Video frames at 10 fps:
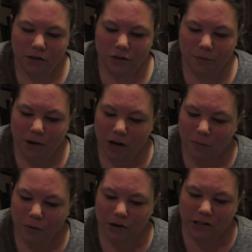So pick
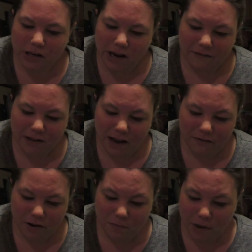your poison, you have to
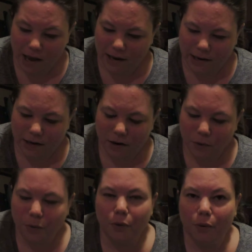have a companion,
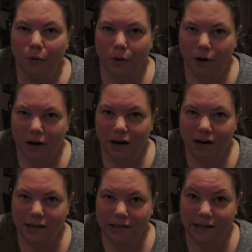or
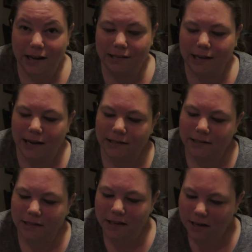it's a gun
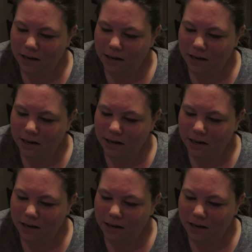test.